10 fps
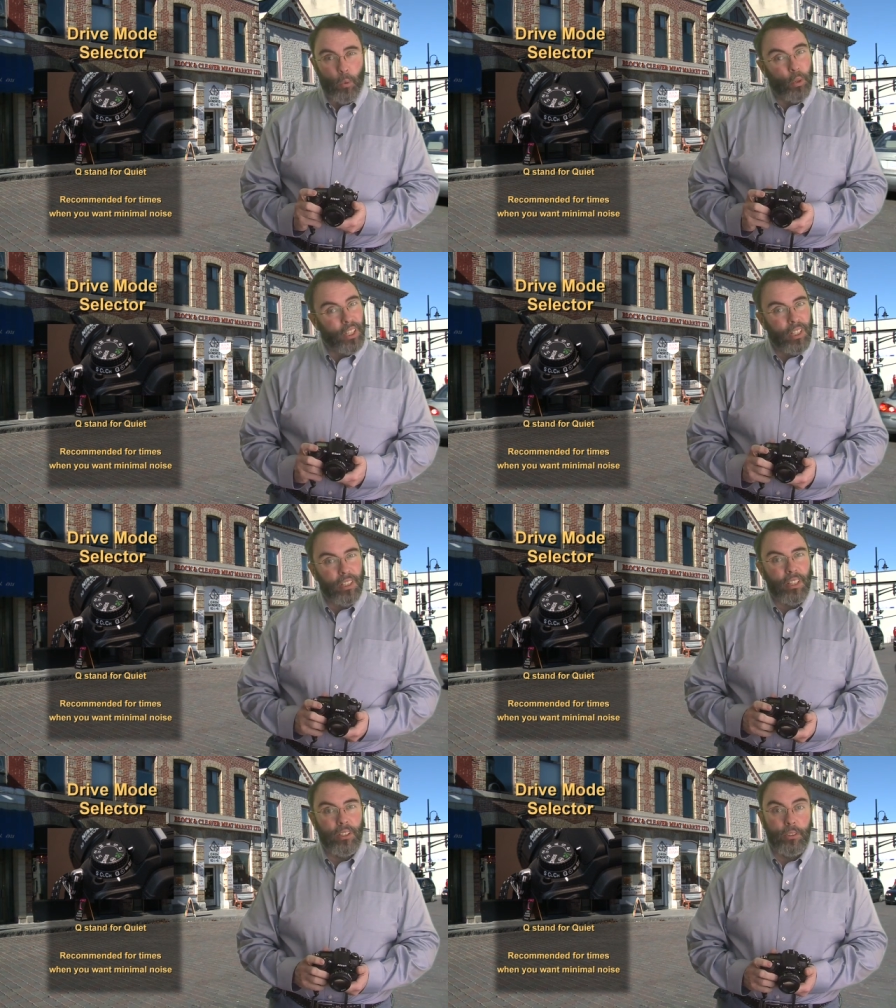When are you going
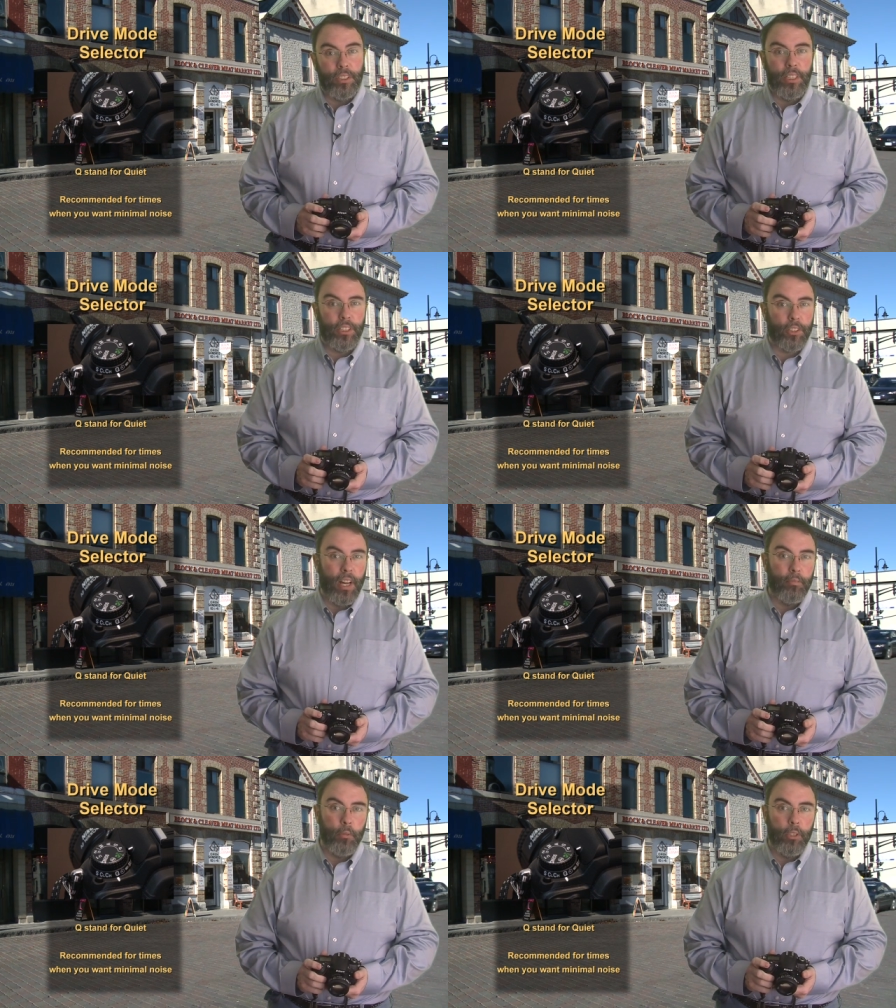to use this
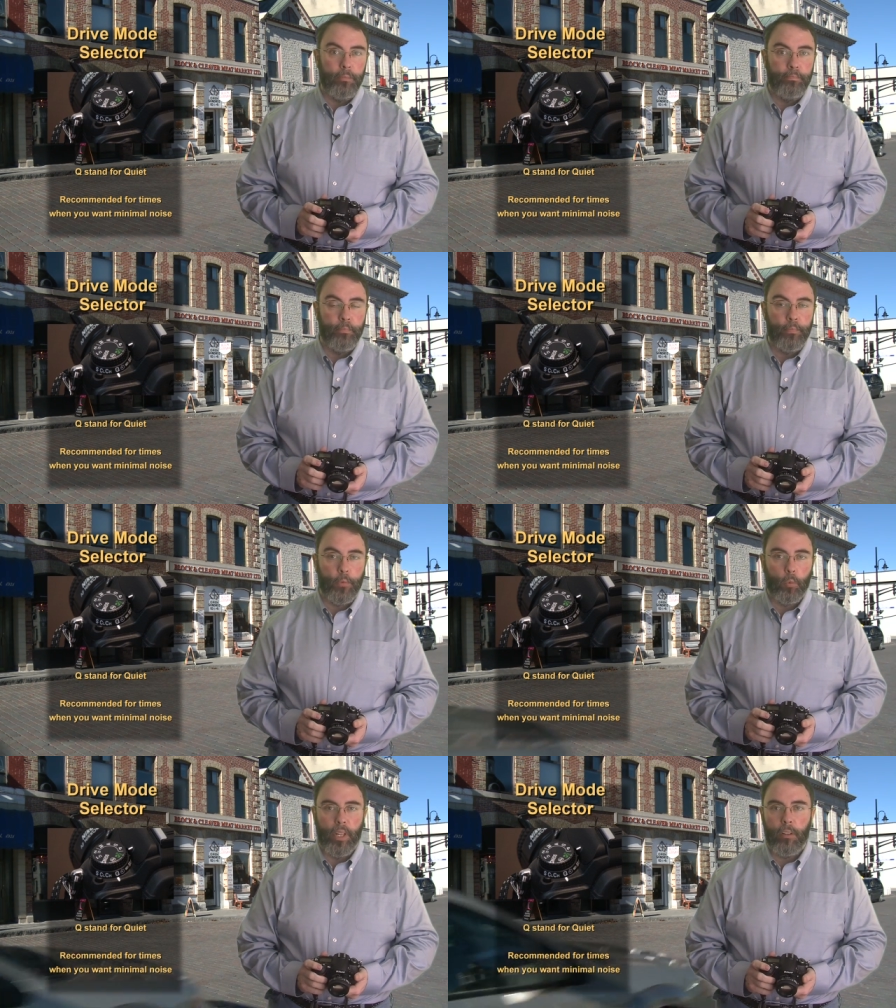drive mode?
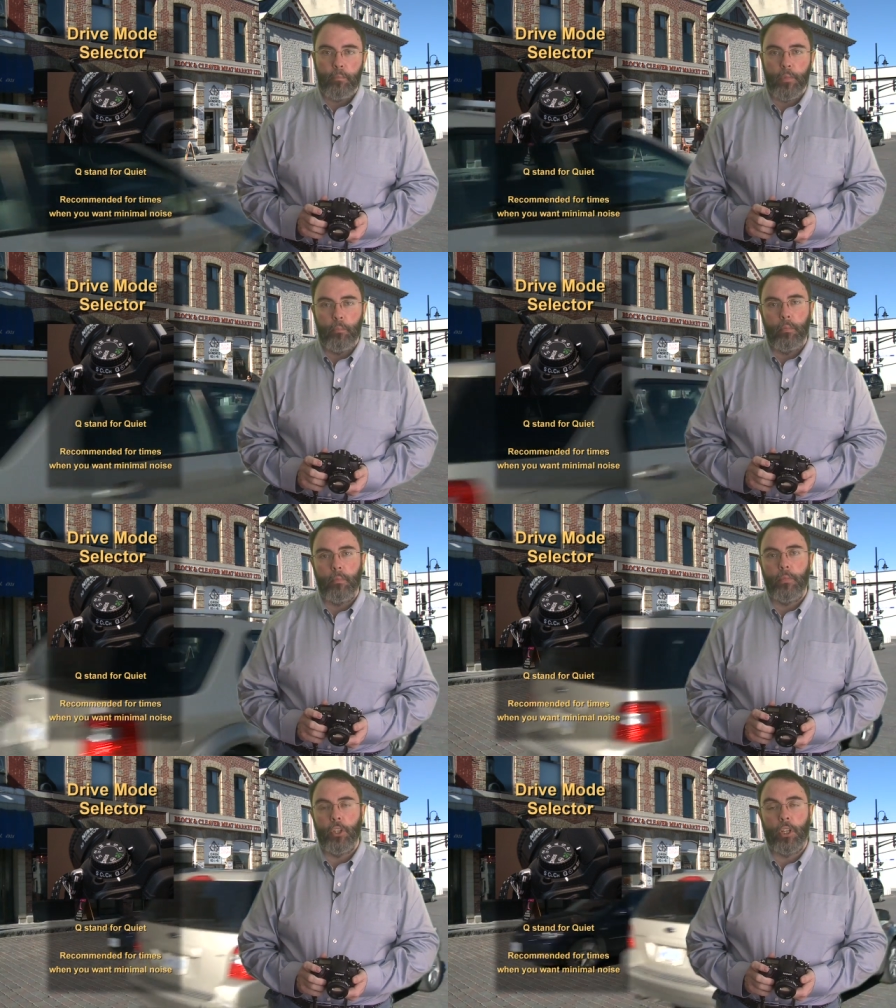Well,
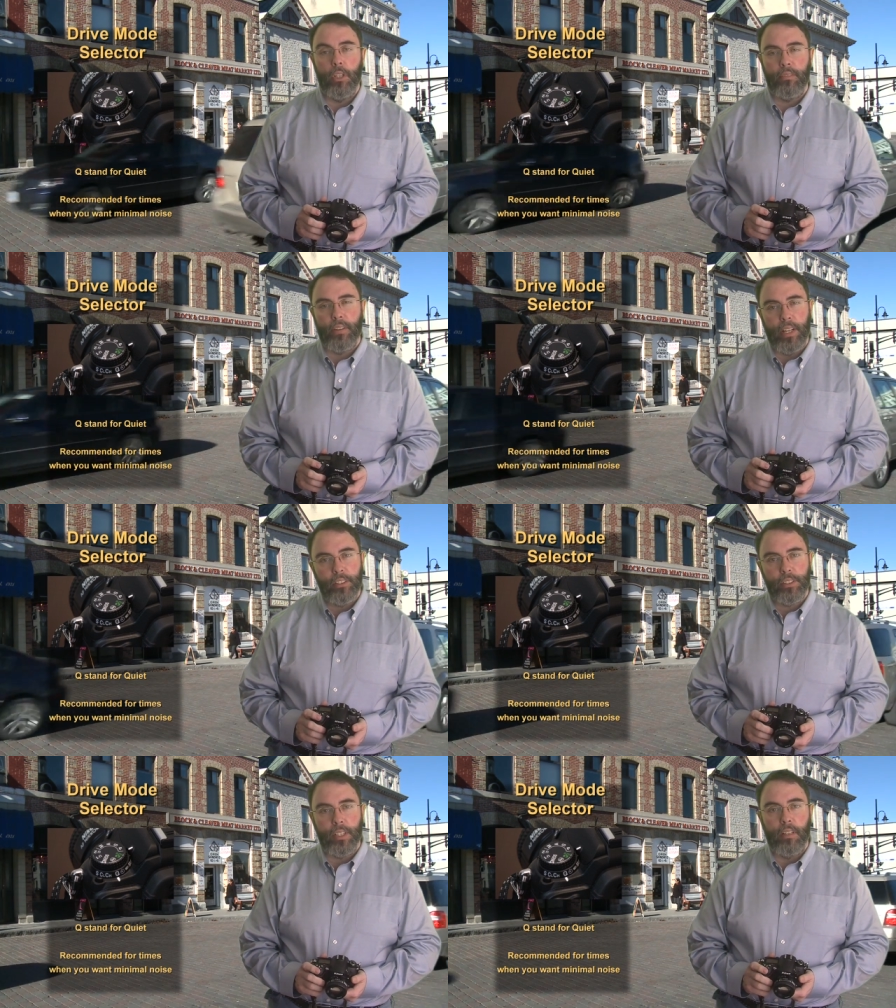you're going to find
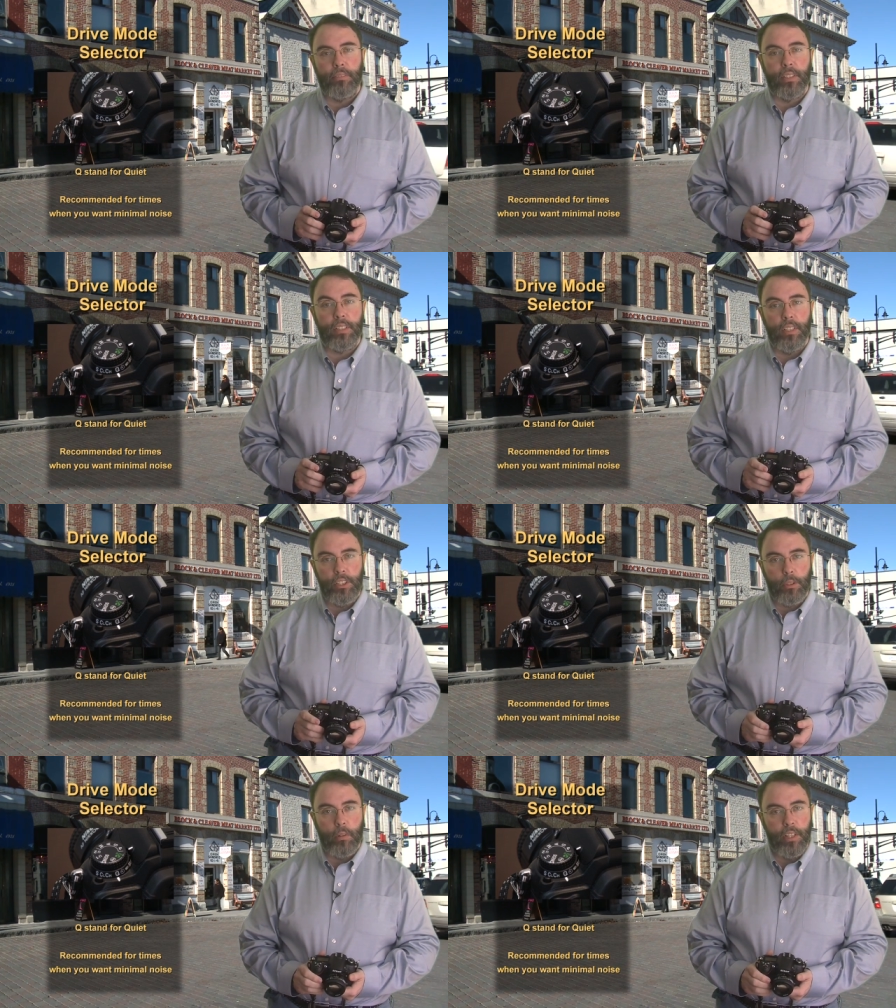yourself in
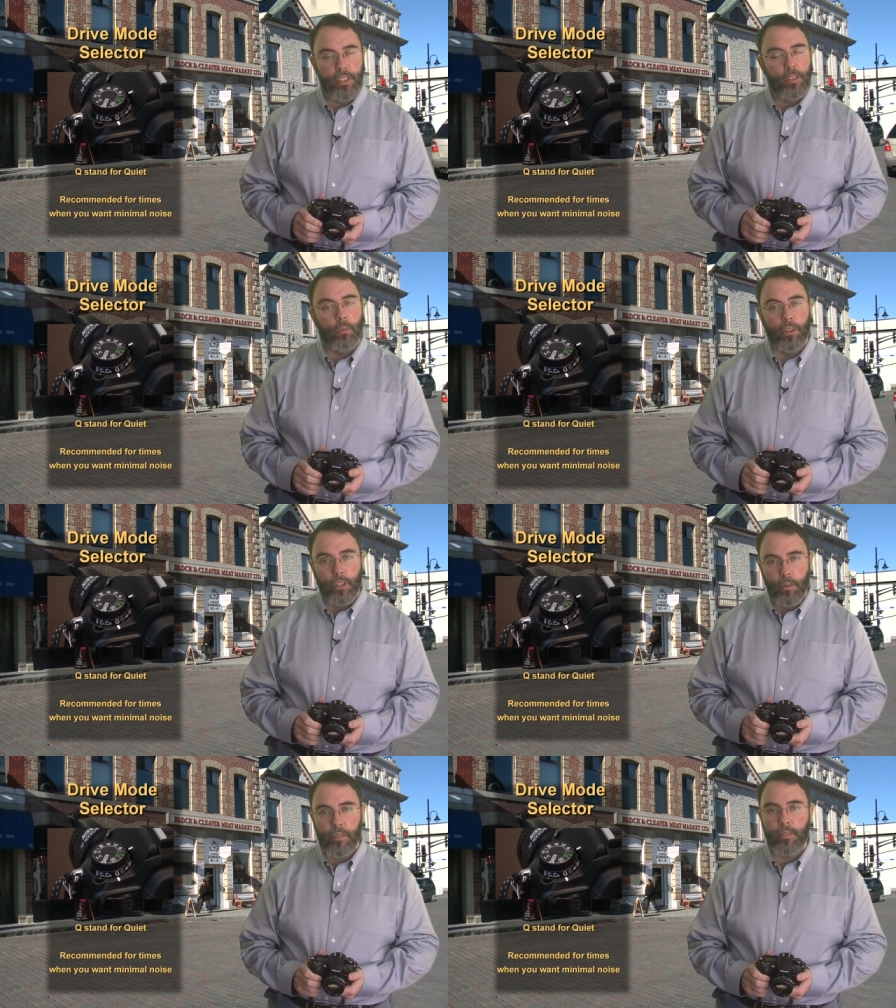situations where
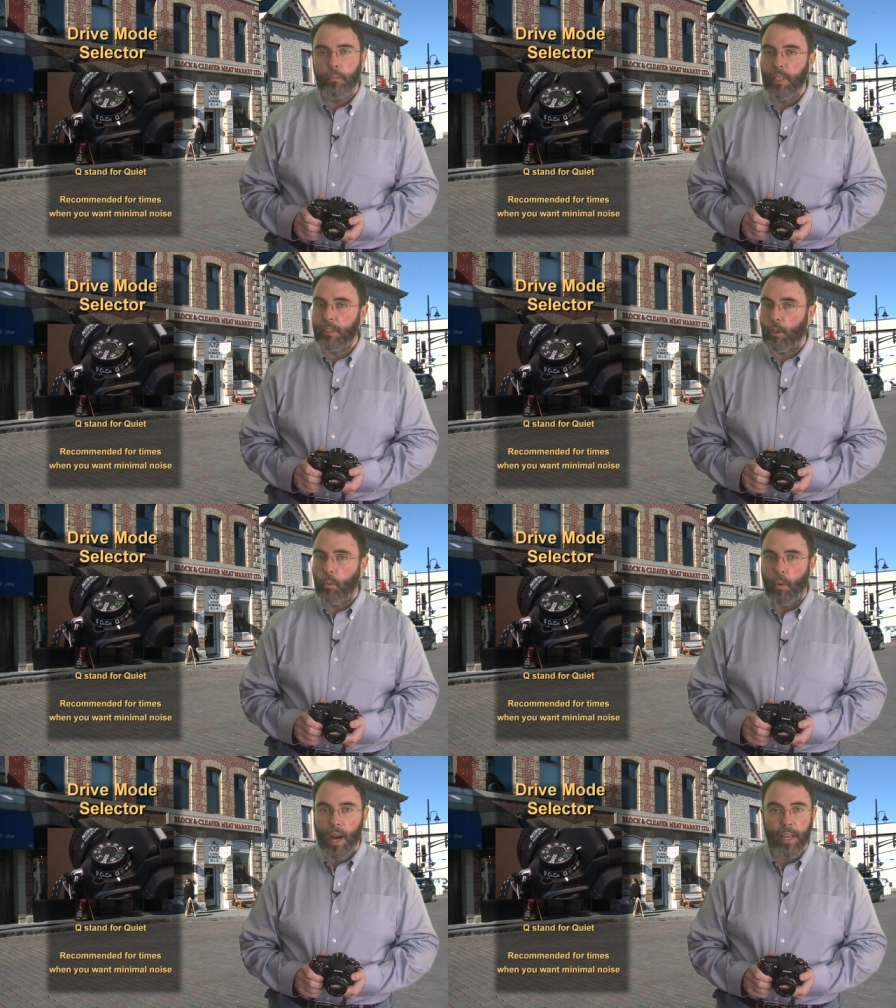you have to be as
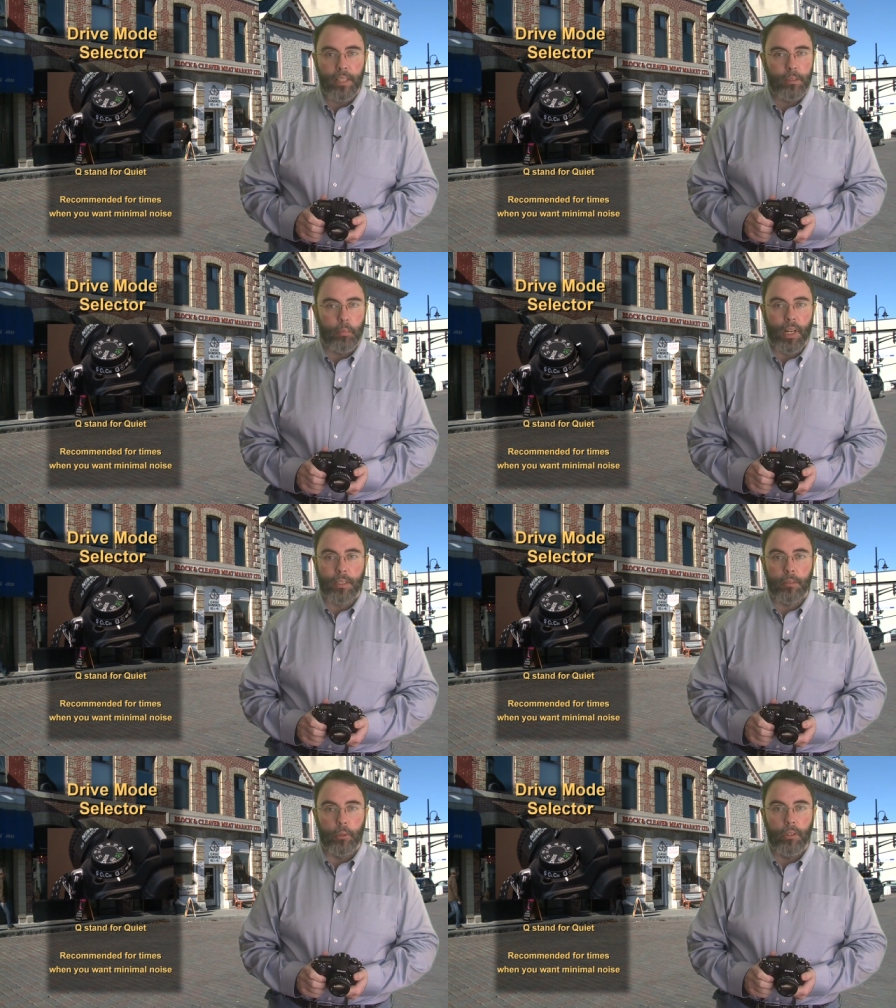quiet as
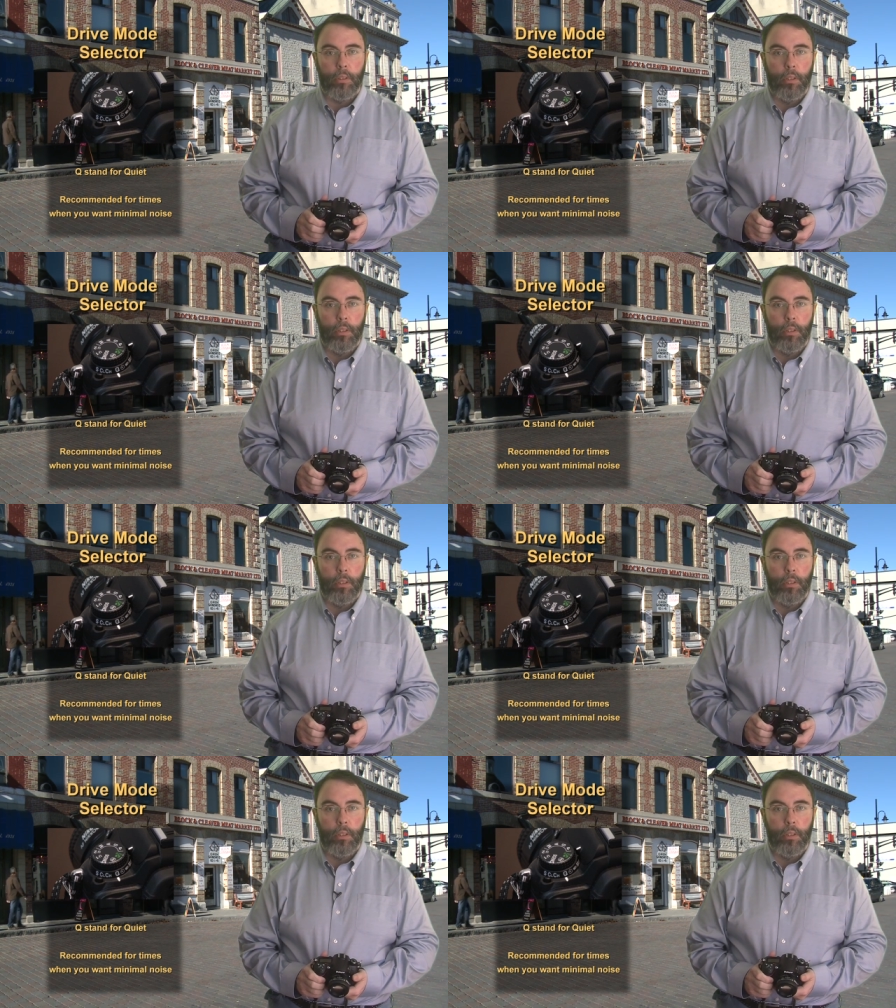possible.